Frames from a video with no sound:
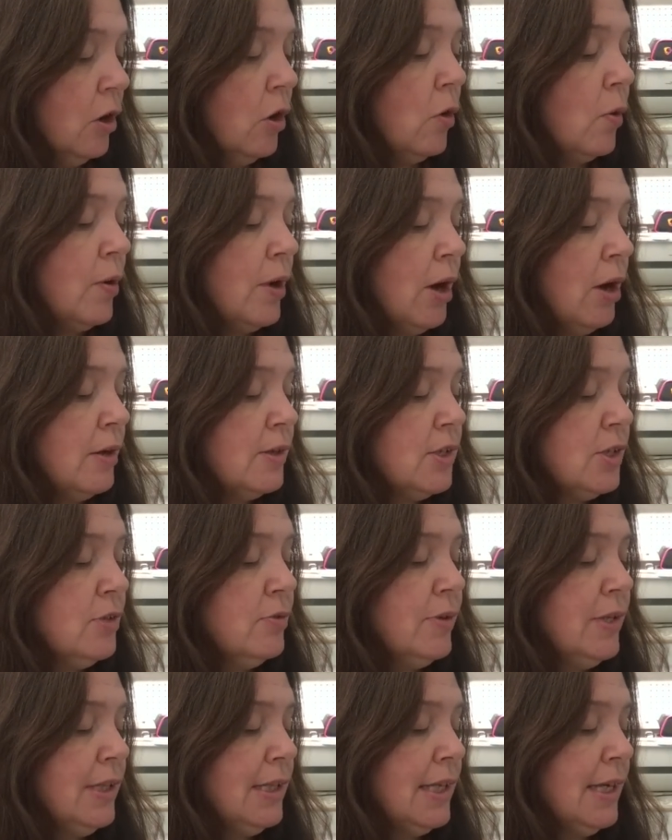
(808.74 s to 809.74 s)
Oh,
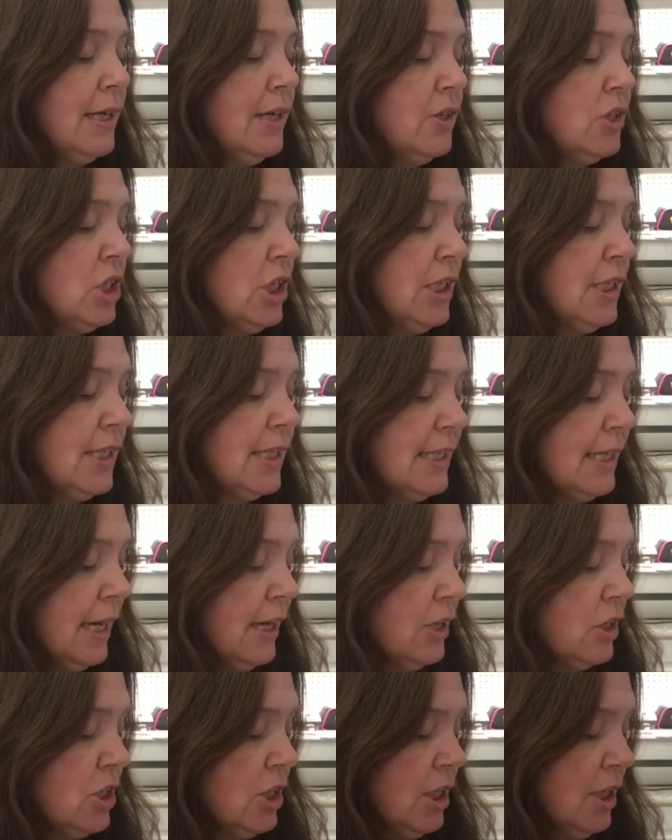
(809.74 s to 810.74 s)
also in the kitchen
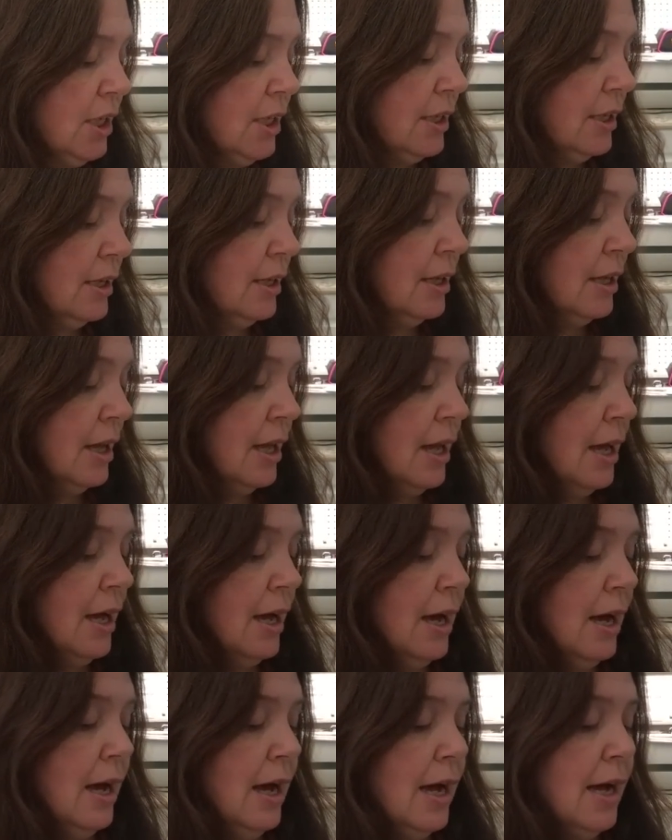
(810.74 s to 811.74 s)
section,
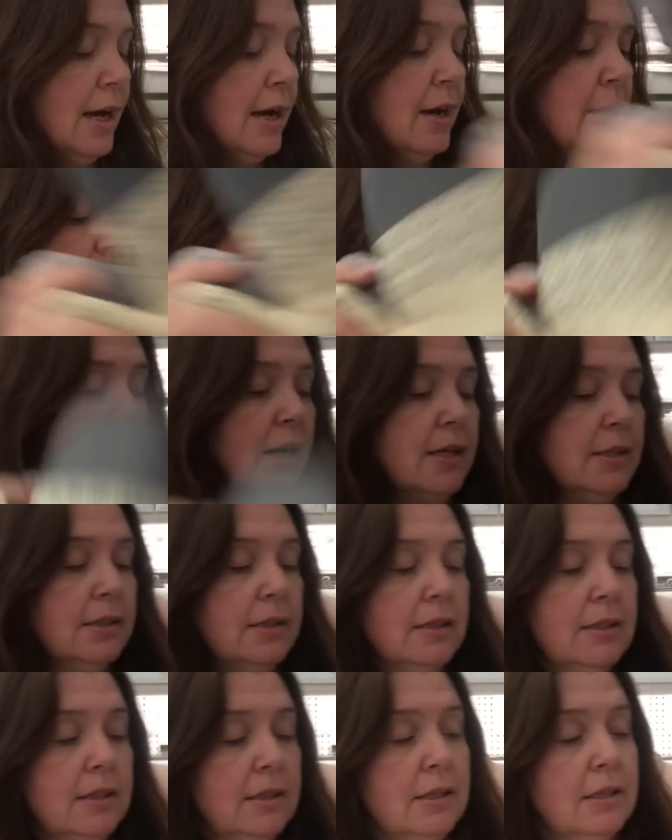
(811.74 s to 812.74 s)
I got
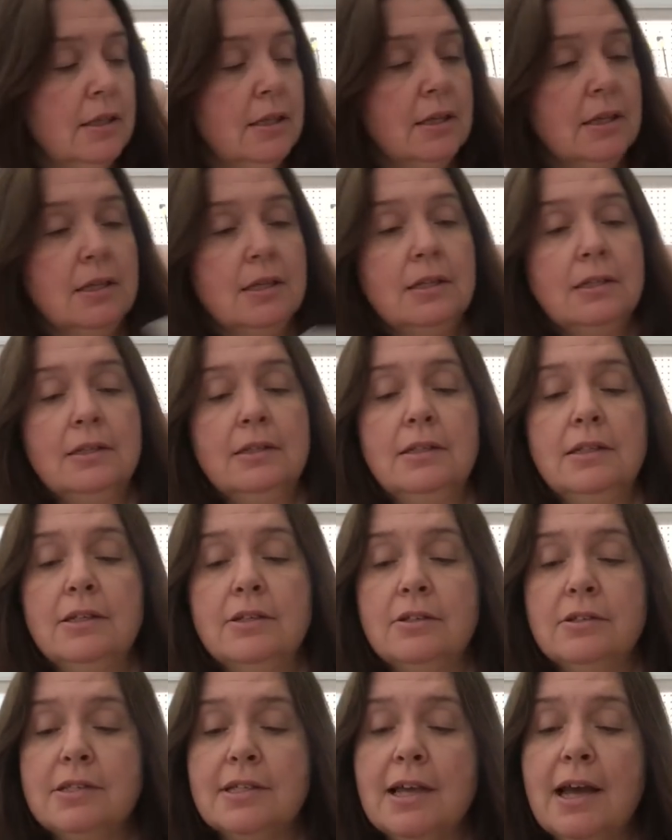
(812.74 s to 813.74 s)
a
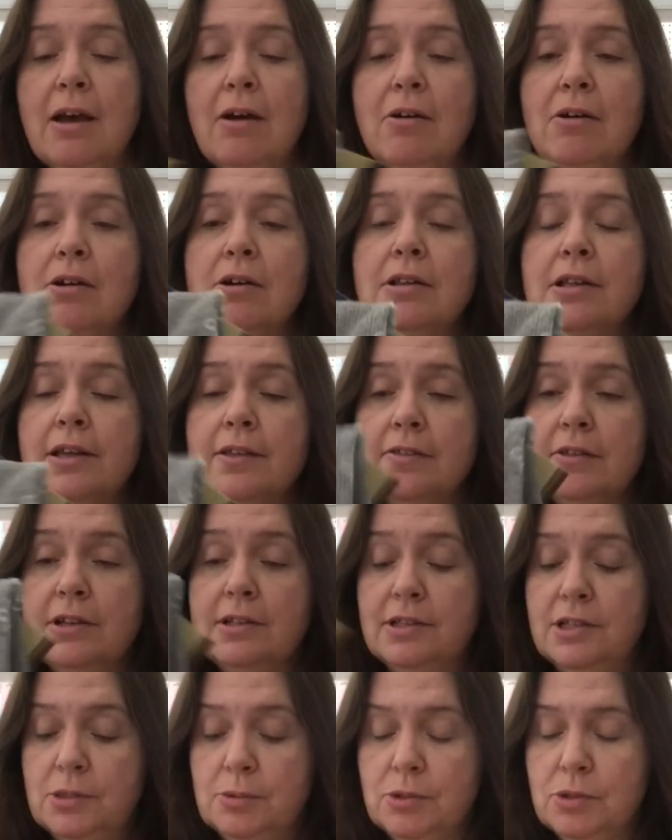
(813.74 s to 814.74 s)
little towel. I
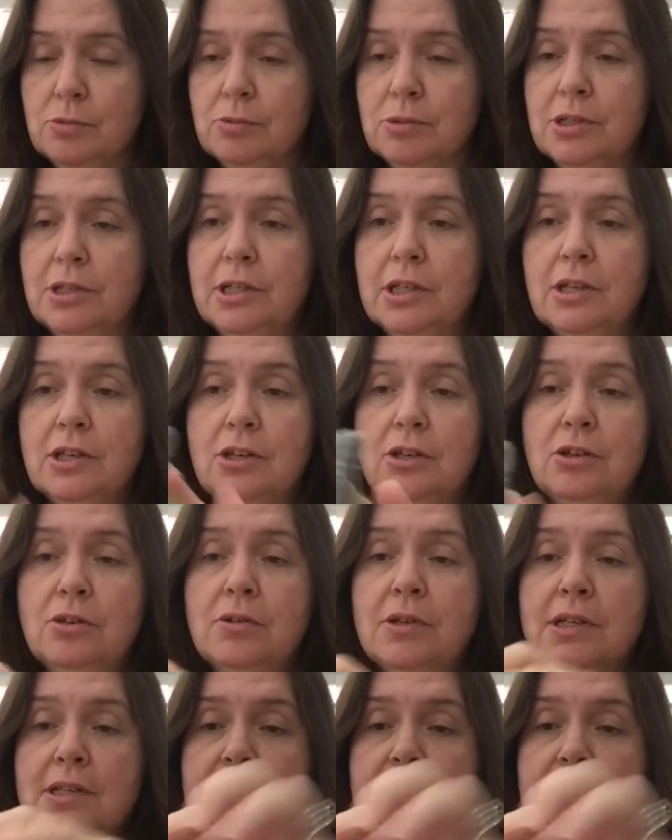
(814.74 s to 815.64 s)
thought this was really cute.